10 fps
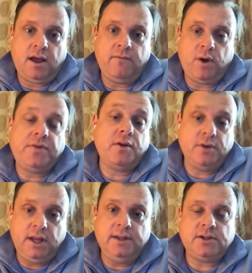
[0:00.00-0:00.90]
of what their
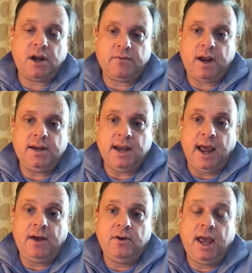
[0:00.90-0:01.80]
needs are right
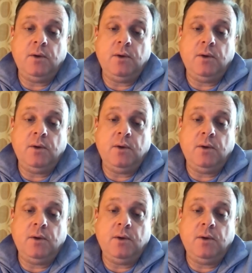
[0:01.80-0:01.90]
now,